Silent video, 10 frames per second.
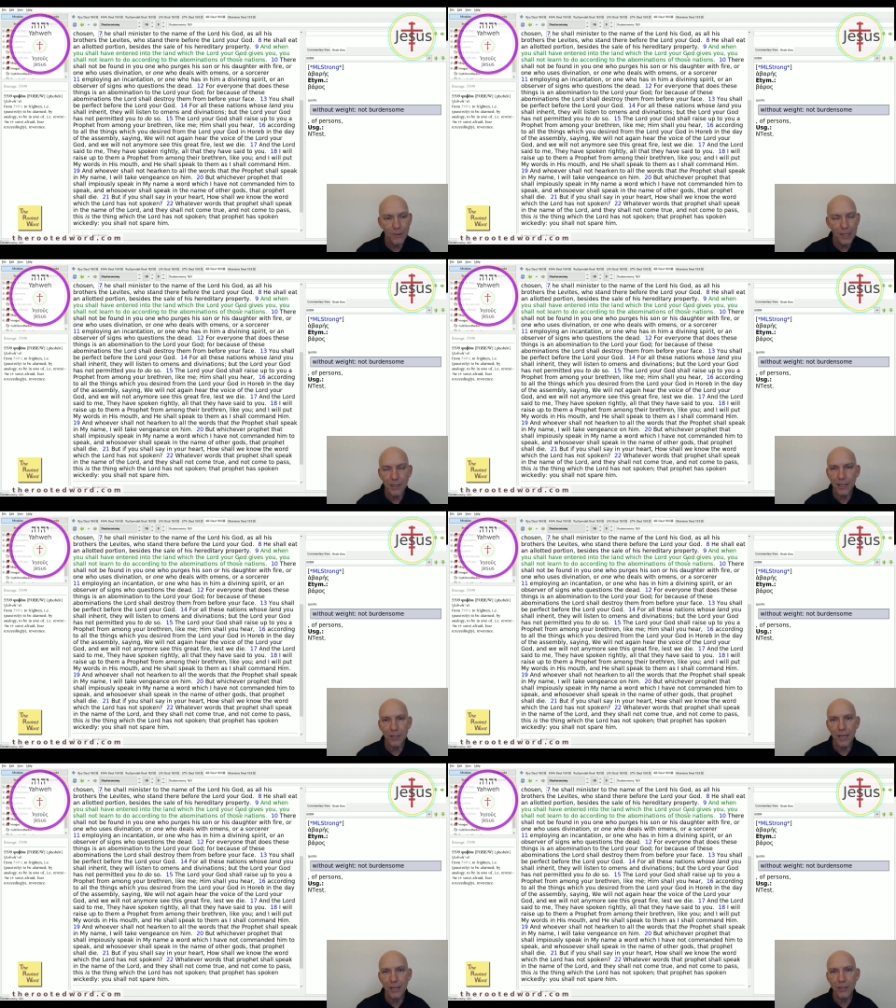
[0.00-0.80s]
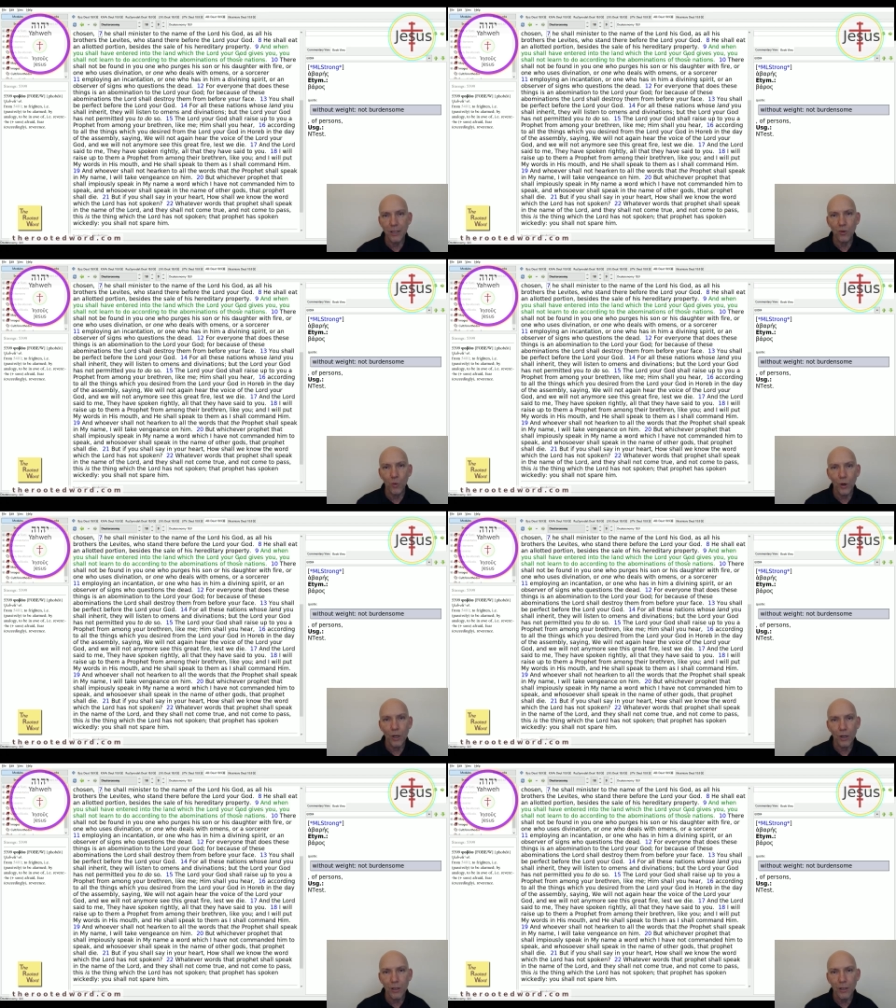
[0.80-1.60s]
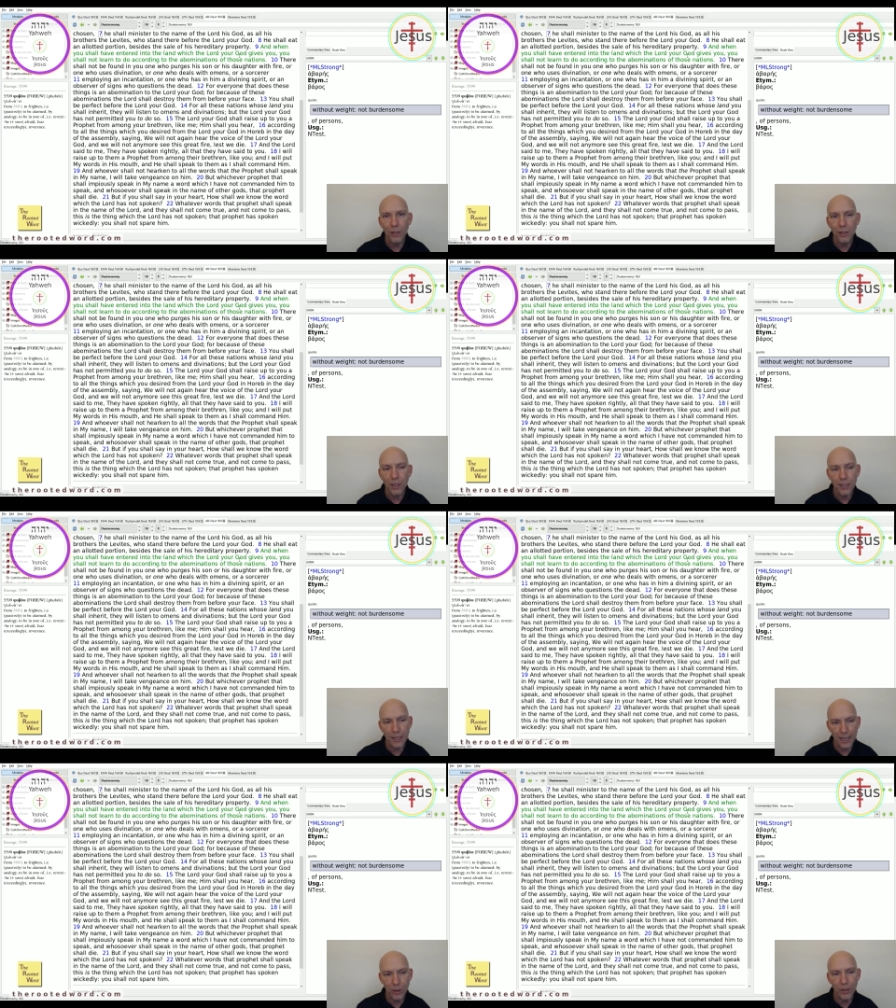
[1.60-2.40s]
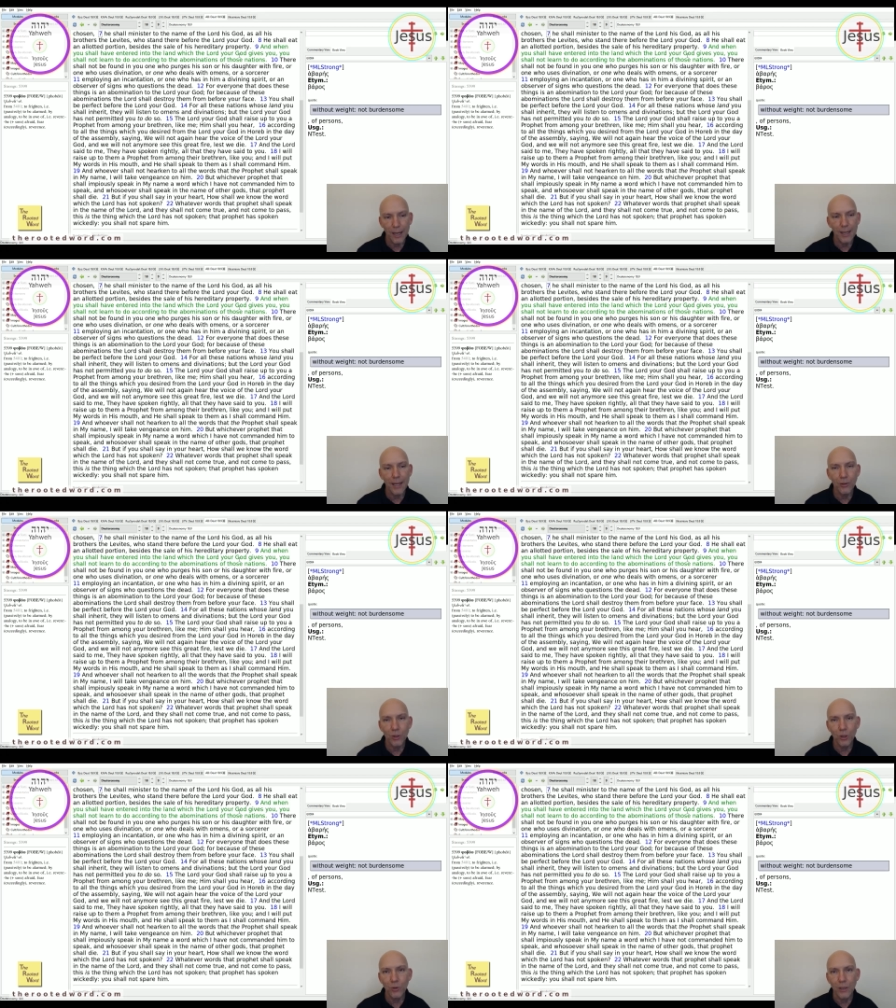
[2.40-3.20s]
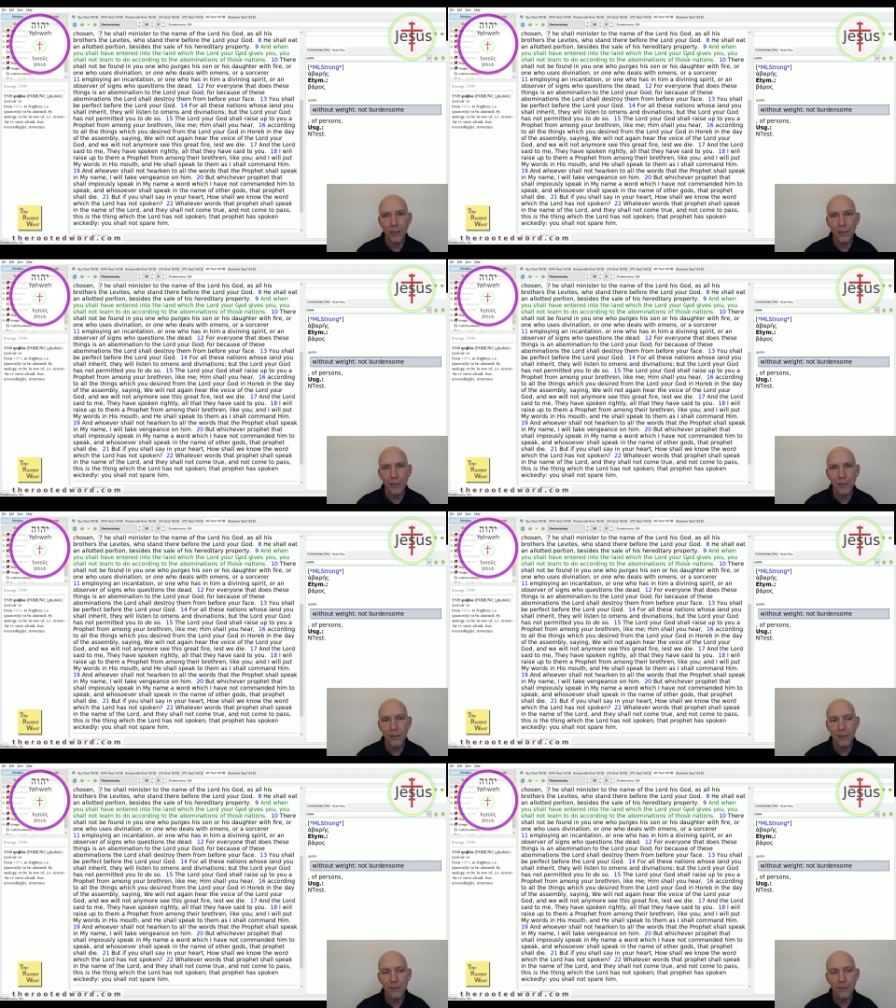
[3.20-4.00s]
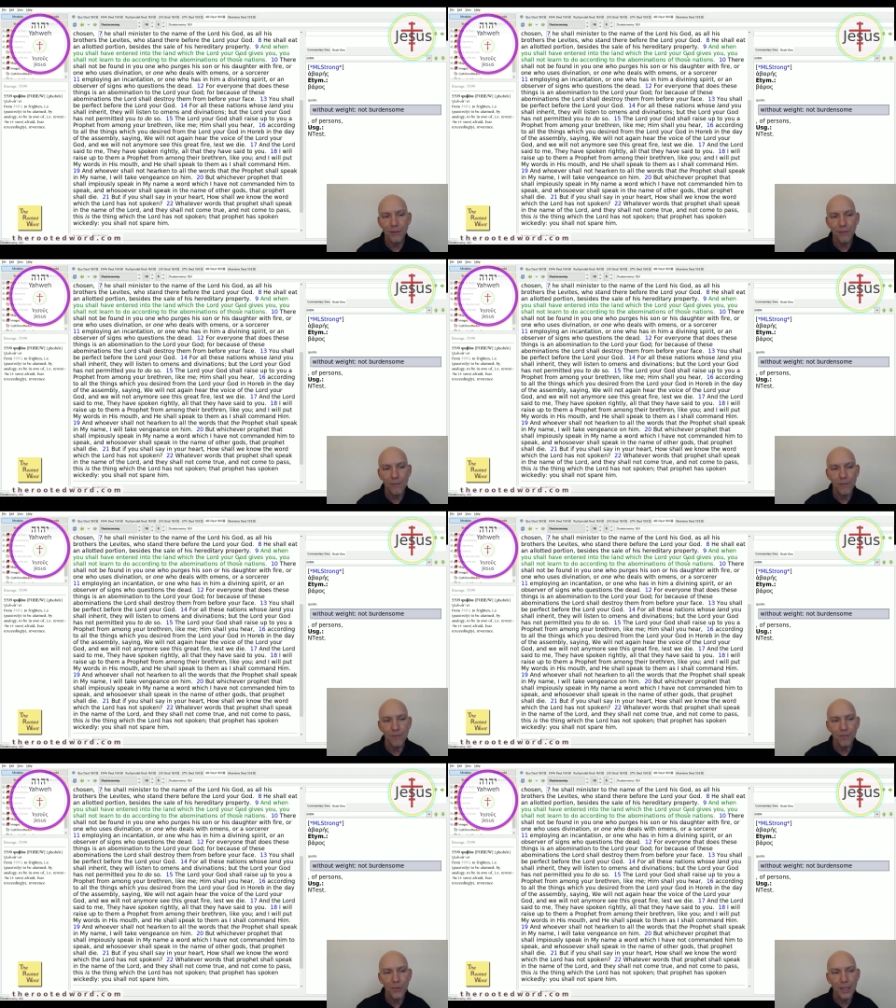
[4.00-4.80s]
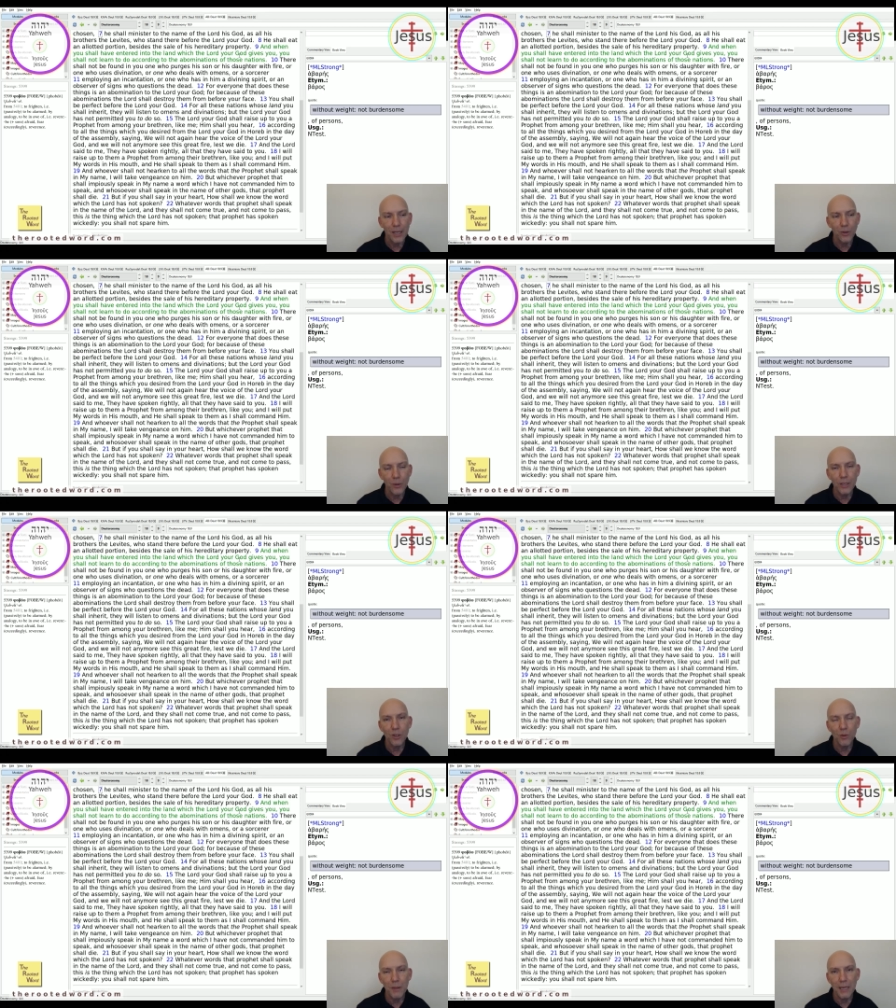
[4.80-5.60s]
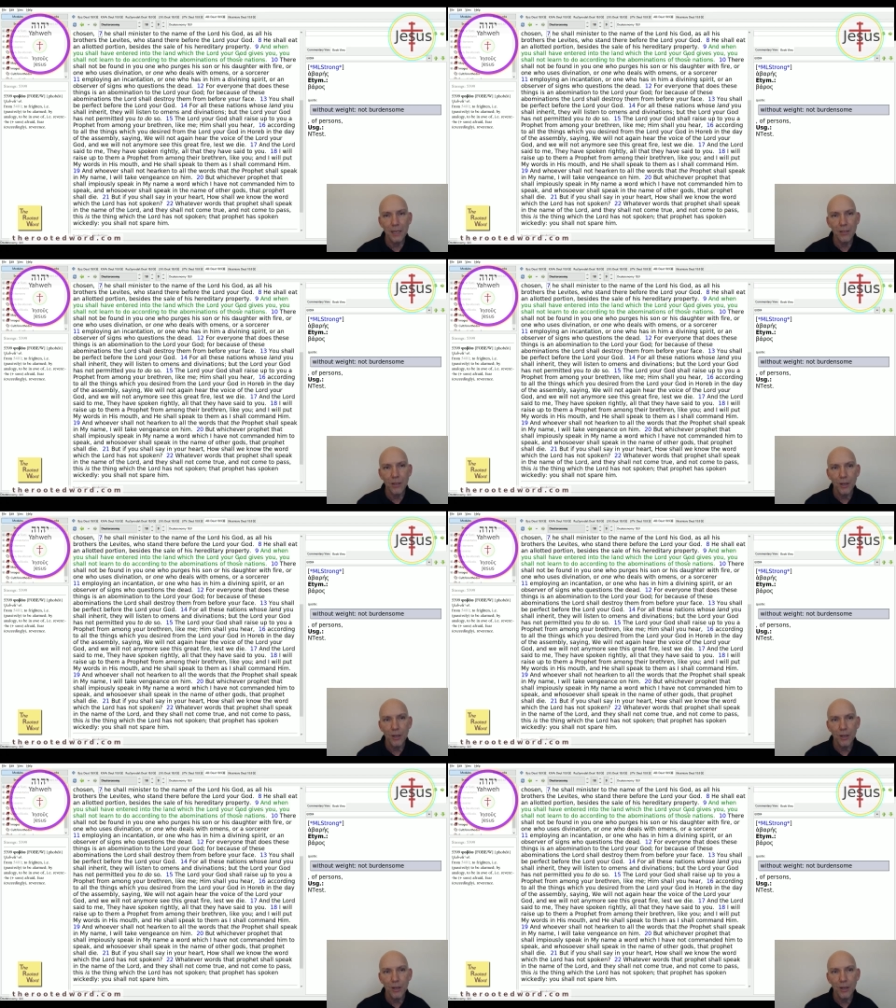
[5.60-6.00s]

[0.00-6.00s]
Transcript: He's not saying it doesn't work. He's saying you're not allowed to do it. And the reason is because